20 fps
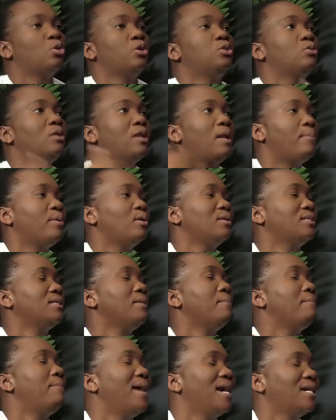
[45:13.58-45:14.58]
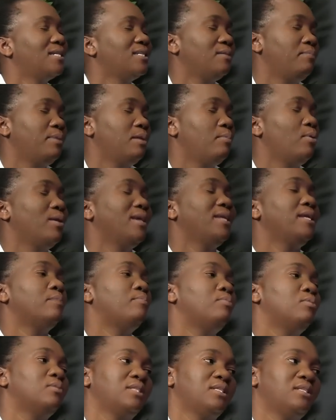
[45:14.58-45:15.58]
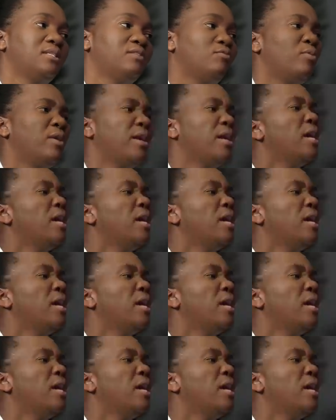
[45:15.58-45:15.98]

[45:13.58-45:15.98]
So it's all about impacting people in a positive